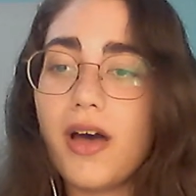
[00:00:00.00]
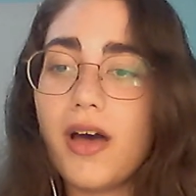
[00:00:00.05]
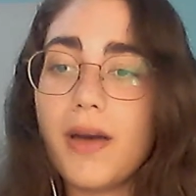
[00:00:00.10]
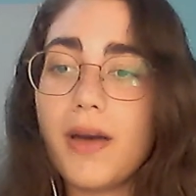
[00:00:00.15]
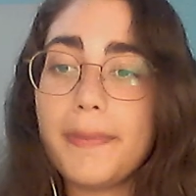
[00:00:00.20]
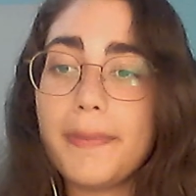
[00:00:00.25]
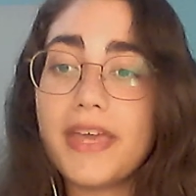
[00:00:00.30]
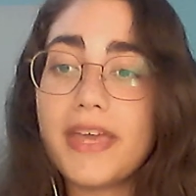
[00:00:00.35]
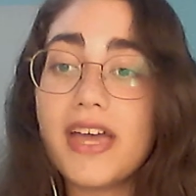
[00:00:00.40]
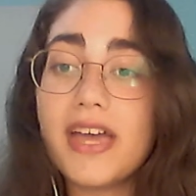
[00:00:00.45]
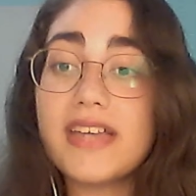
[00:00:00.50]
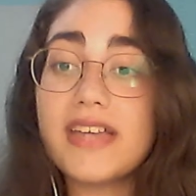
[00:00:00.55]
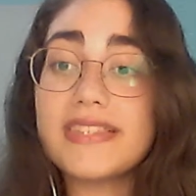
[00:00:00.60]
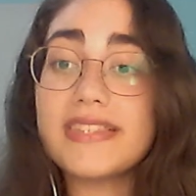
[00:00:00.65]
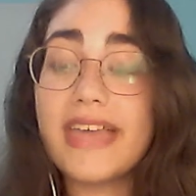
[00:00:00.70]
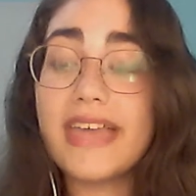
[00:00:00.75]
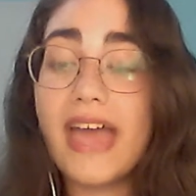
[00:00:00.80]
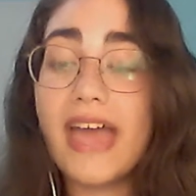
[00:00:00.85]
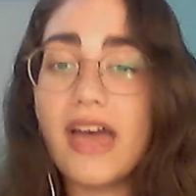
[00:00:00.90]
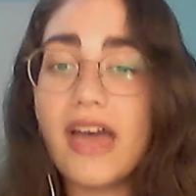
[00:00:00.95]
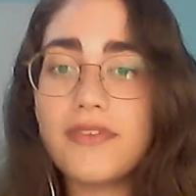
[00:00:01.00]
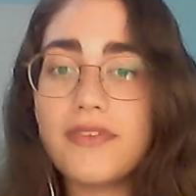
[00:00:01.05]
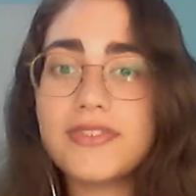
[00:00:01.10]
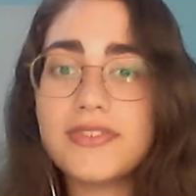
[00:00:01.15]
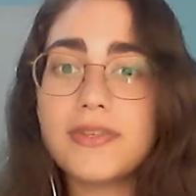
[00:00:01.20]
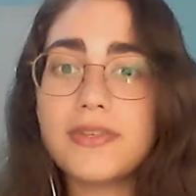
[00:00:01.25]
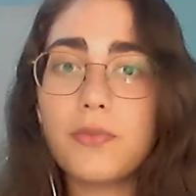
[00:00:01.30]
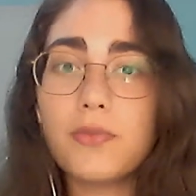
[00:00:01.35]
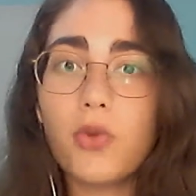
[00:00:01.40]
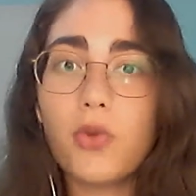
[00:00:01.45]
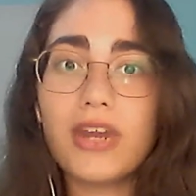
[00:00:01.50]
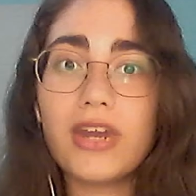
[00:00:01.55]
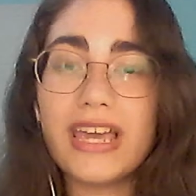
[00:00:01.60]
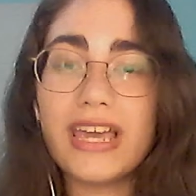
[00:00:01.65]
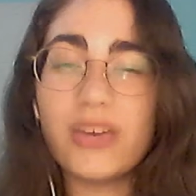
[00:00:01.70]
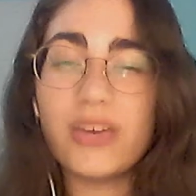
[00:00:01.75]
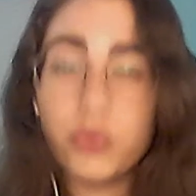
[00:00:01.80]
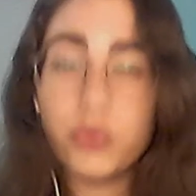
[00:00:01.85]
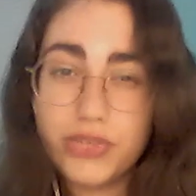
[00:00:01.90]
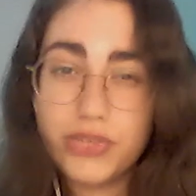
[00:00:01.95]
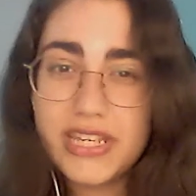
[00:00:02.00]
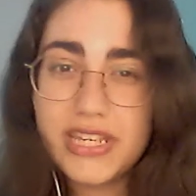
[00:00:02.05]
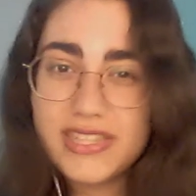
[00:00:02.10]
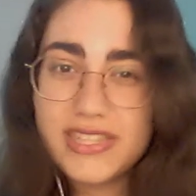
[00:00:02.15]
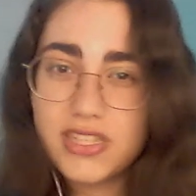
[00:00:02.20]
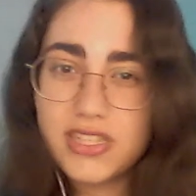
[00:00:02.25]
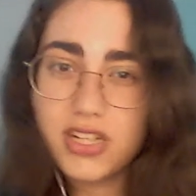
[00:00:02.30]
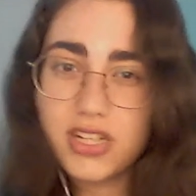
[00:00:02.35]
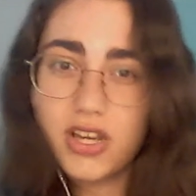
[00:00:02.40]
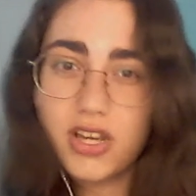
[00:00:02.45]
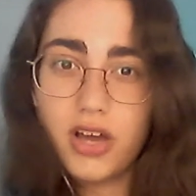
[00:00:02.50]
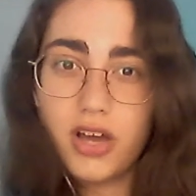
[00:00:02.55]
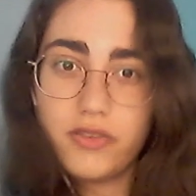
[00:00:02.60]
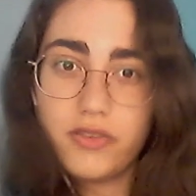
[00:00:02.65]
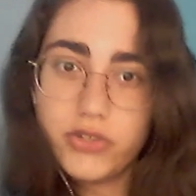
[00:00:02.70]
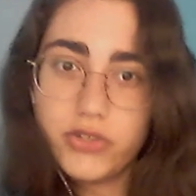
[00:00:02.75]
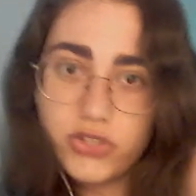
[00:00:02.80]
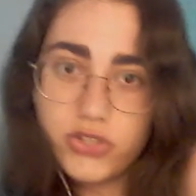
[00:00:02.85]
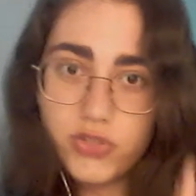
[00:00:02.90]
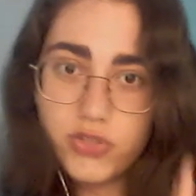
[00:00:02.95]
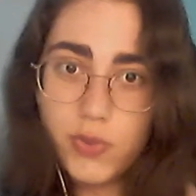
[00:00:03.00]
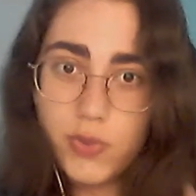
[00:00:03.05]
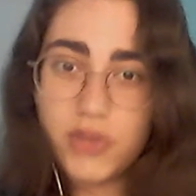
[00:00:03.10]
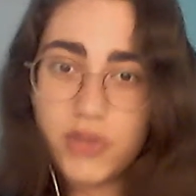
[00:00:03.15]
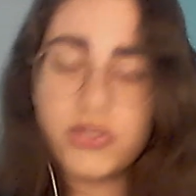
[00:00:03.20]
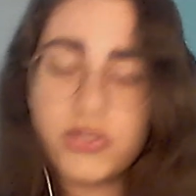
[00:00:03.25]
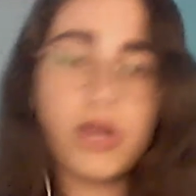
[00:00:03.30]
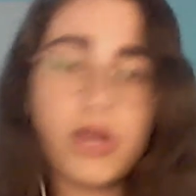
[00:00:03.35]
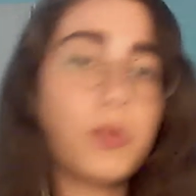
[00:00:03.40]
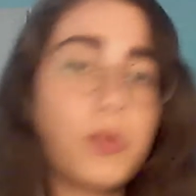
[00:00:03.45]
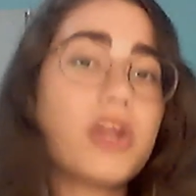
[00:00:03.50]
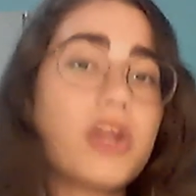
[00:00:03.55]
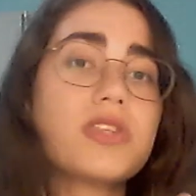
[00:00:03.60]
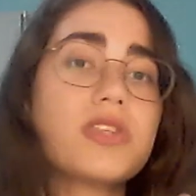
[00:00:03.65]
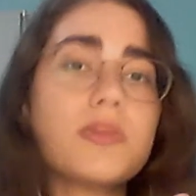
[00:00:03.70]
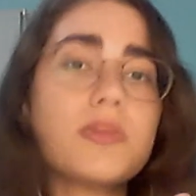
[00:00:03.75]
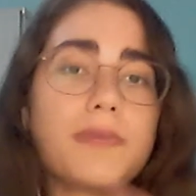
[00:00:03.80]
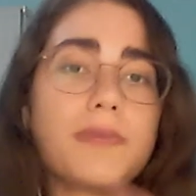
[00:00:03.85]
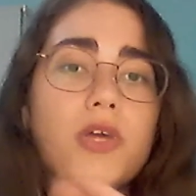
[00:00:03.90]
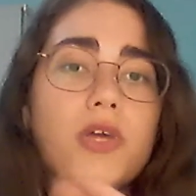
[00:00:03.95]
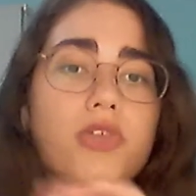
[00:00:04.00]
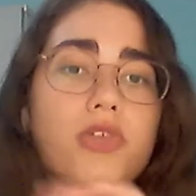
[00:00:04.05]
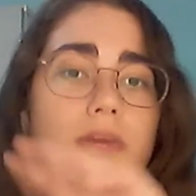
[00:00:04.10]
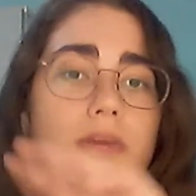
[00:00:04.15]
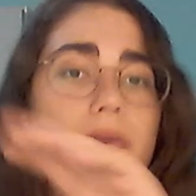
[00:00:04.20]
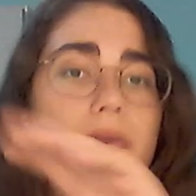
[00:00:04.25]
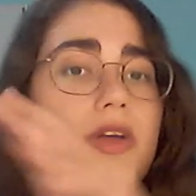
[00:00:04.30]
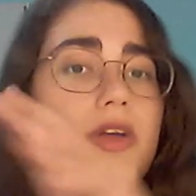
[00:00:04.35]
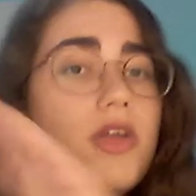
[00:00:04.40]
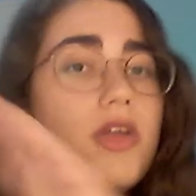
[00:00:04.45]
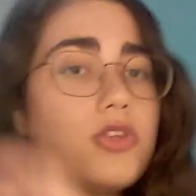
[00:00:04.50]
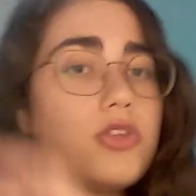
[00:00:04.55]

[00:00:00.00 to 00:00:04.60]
Because they have some more like recent covers as well, so I wanted to build up